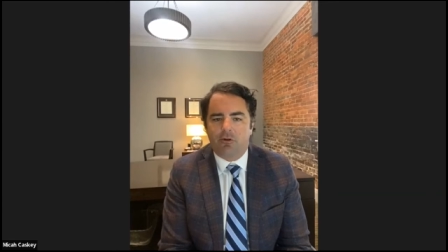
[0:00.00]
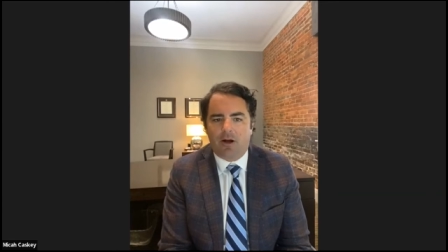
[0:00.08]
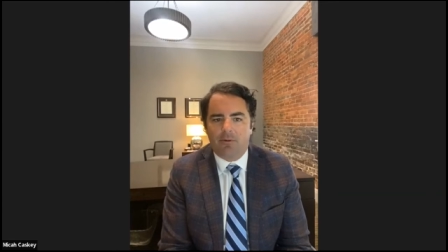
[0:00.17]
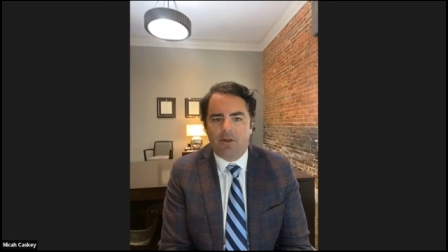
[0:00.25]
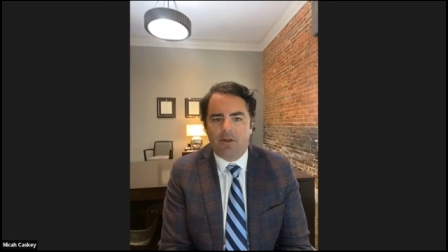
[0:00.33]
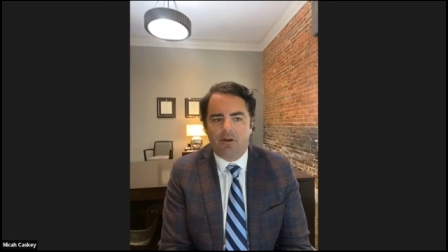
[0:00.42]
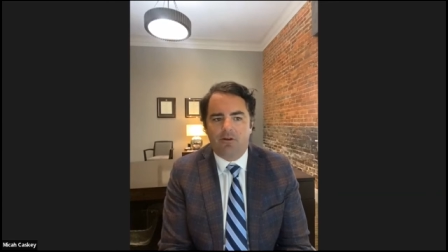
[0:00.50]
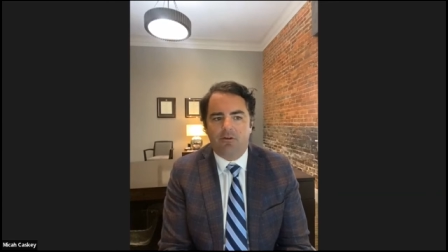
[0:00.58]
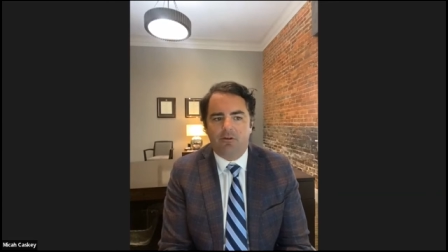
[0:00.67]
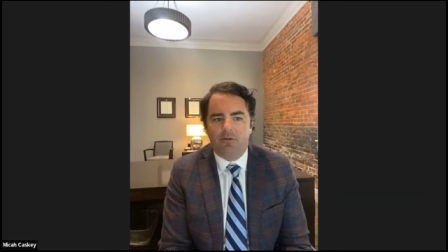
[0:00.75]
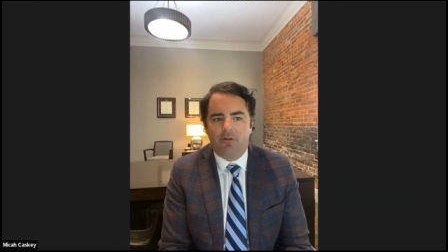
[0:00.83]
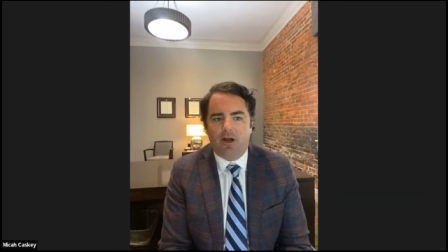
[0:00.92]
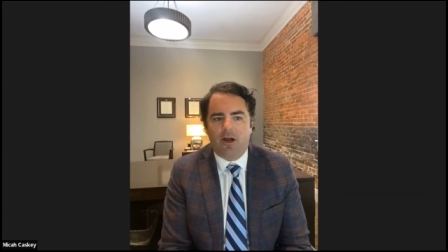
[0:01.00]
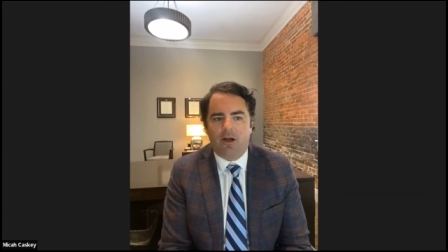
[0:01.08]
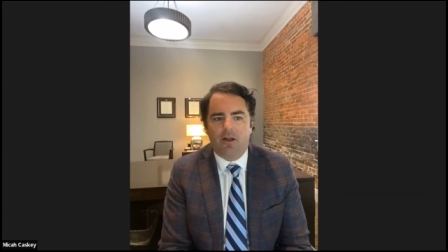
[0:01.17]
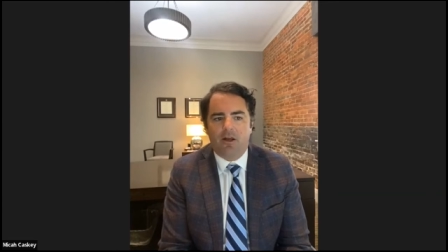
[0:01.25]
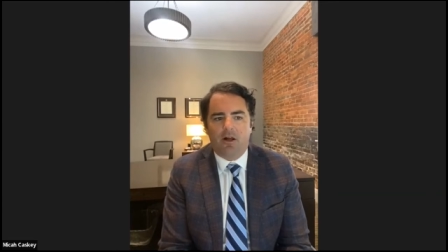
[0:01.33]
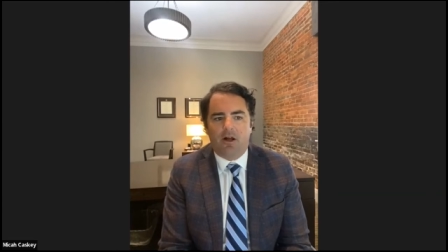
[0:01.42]
obligated to do
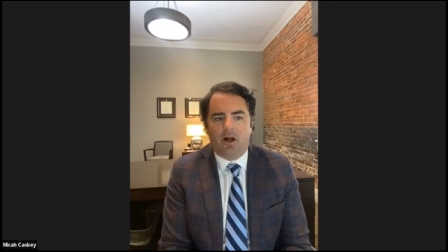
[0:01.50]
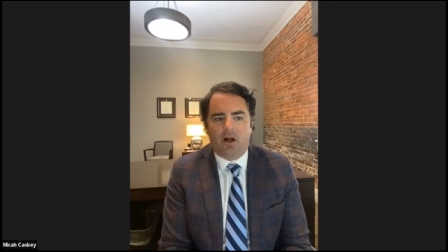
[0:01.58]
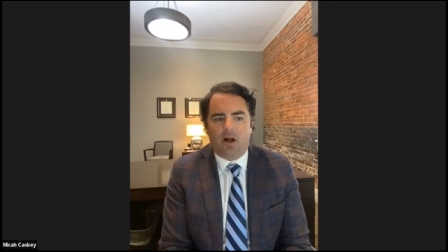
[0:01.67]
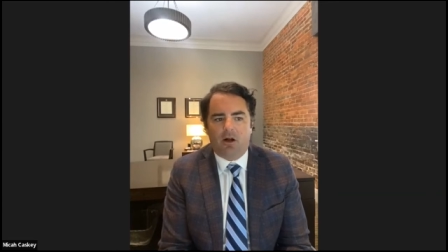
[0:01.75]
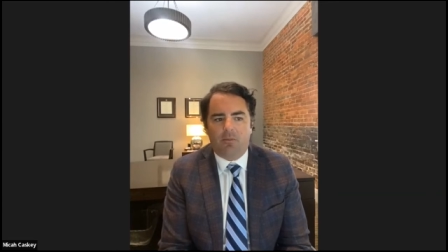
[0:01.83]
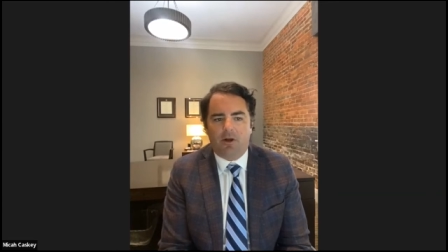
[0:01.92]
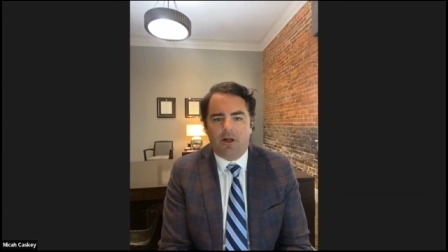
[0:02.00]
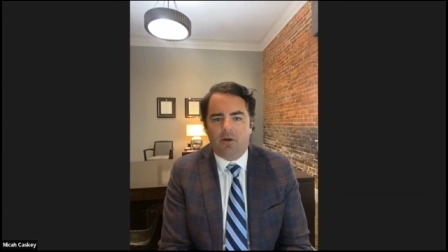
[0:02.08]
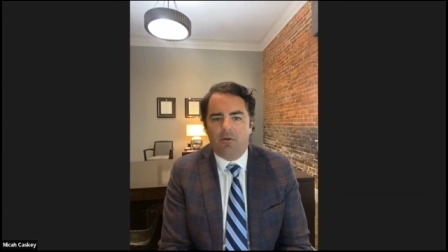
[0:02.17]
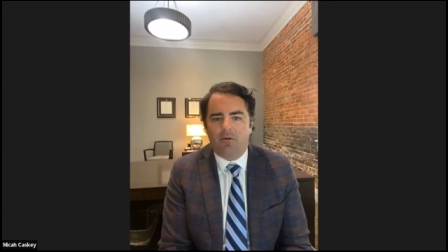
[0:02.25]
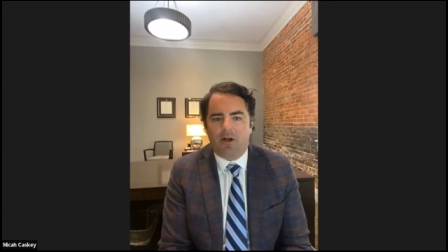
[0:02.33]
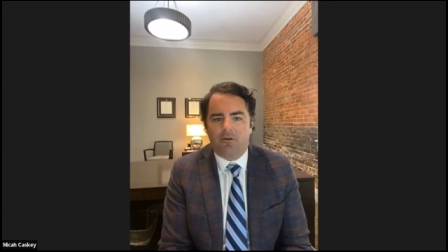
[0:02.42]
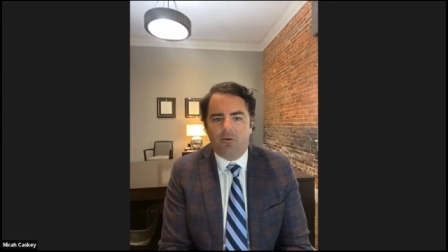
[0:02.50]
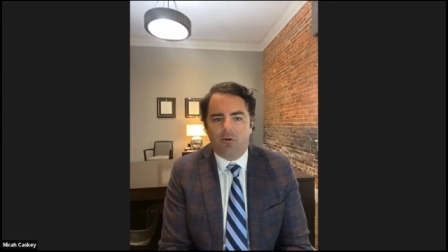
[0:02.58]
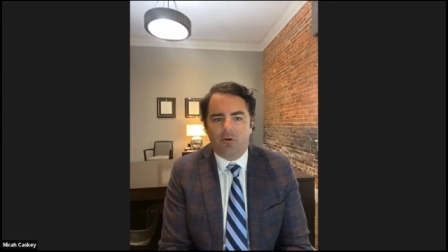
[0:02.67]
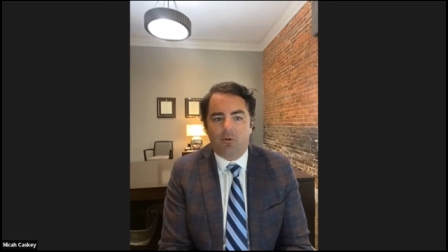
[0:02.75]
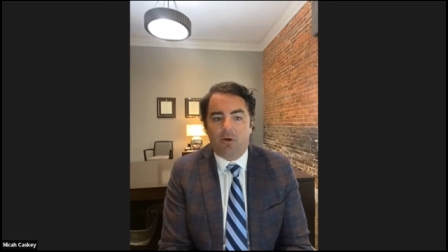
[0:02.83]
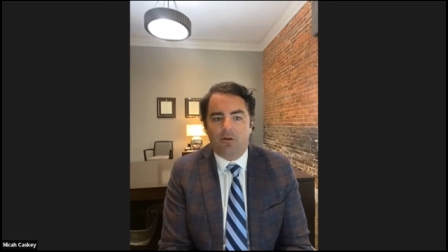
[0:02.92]
that, um, and we've got to do
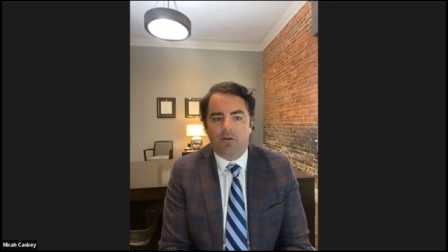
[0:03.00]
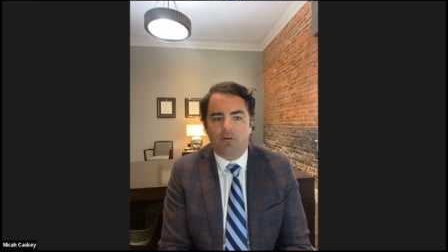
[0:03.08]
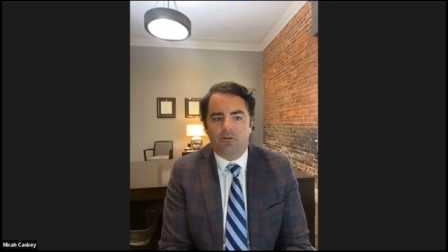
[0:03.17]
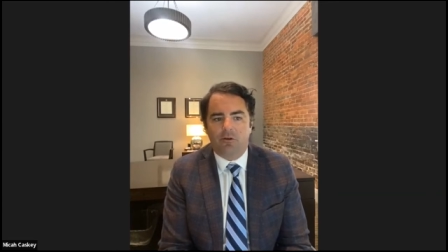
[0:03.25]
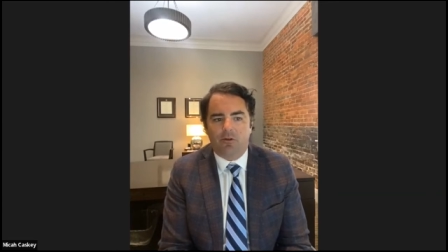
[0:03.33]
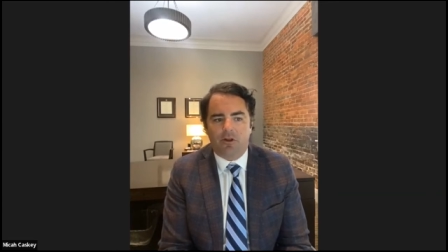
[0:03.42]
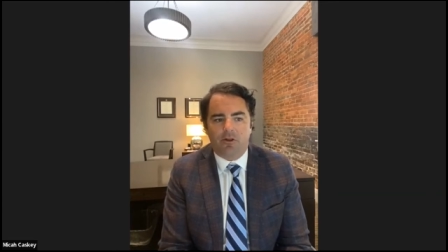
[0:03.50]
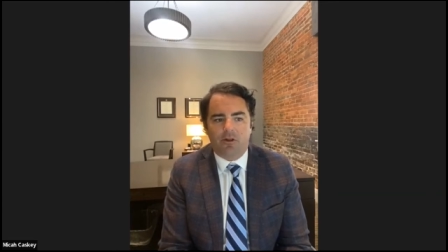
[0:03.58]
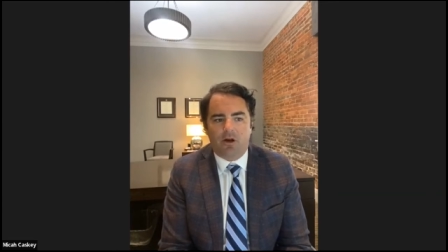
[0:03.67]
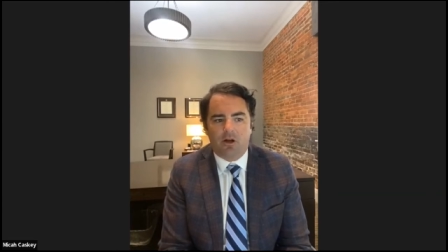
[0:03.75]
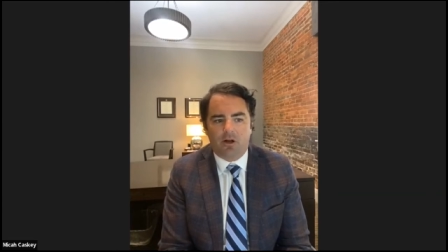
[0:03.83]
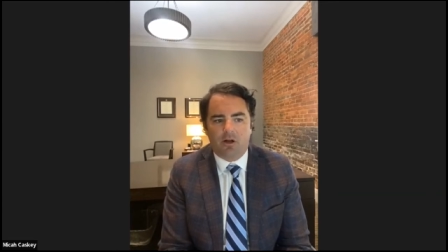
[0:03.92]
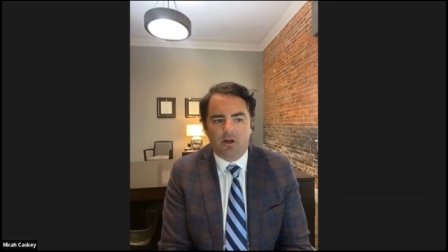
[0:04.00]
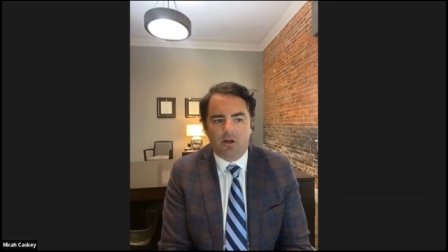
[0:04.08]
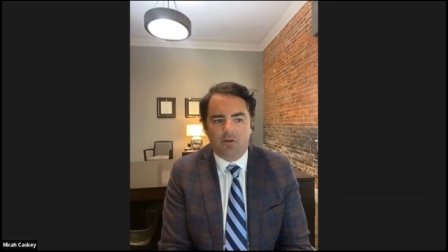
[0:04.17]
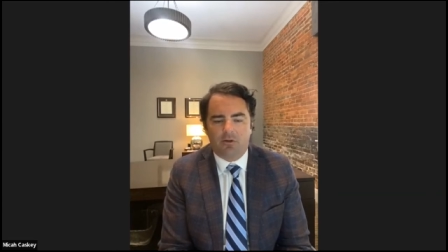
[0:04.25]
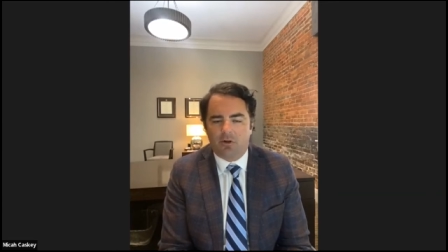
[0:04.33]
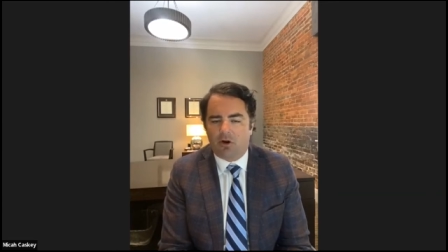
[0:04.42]
it quickly so that uh,
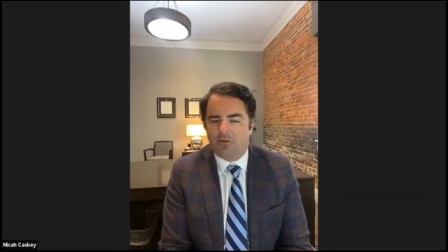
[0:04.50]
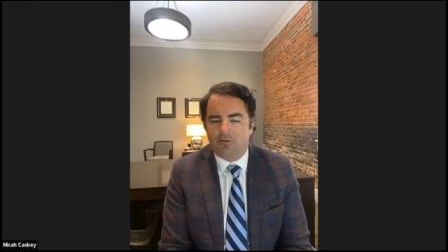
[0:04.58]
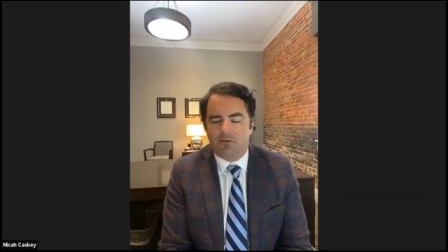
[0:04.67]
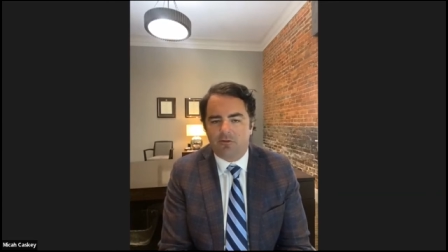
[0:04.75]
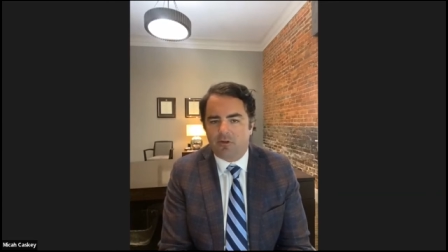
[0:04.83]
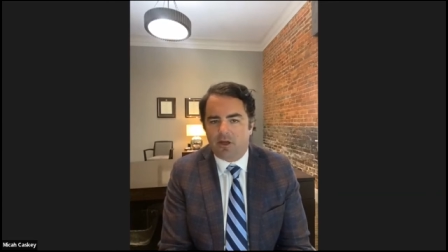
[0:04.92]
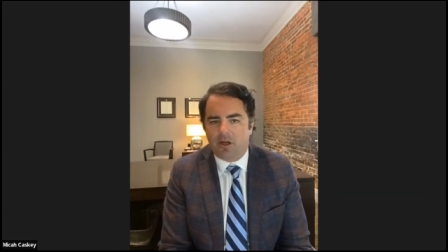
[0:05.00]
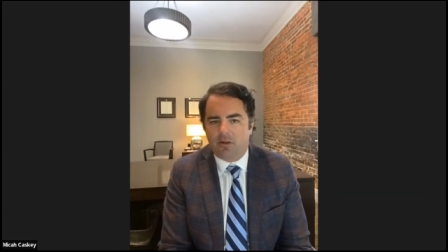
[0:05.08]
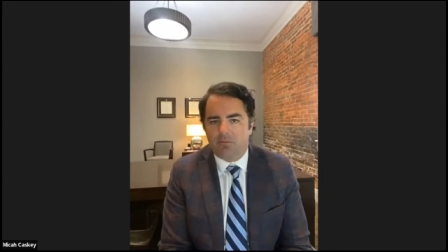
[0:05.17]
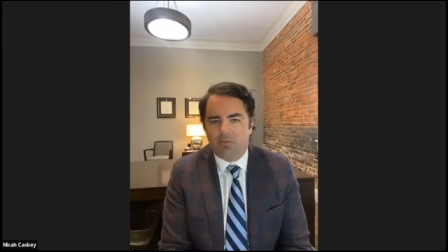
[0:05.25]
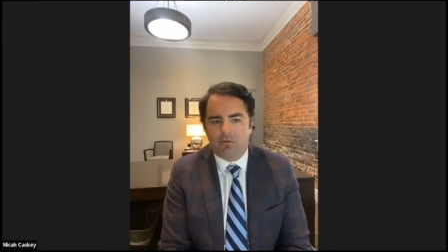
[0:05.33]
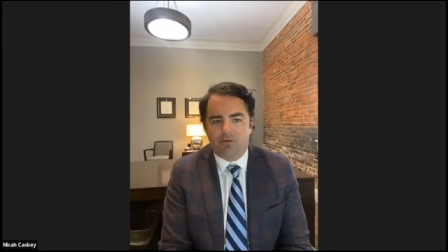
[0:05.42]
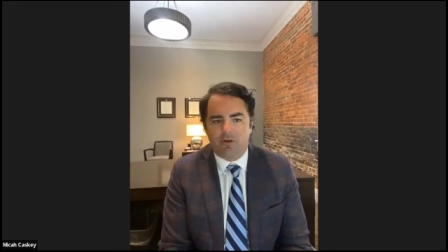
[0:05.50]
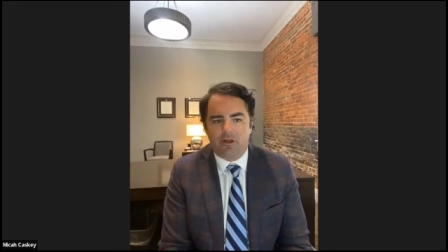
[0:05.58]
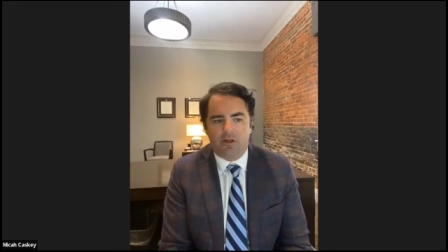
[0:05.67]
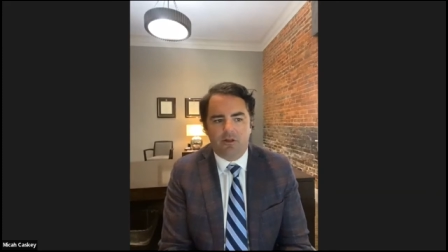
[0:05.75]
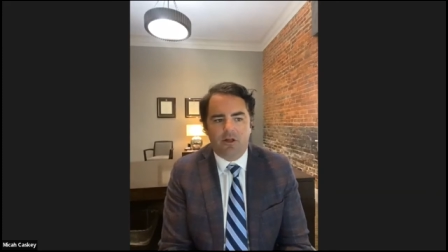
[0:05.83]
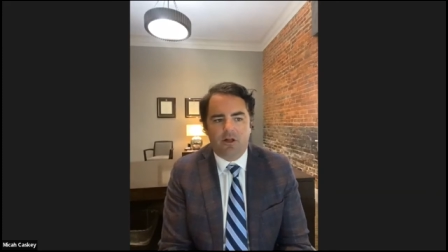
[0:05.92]
the lawsuits can
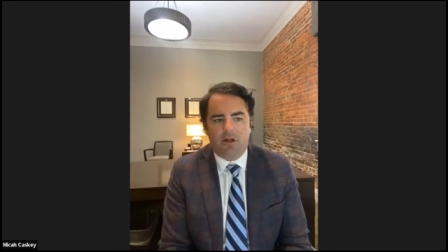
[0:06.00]
proceed.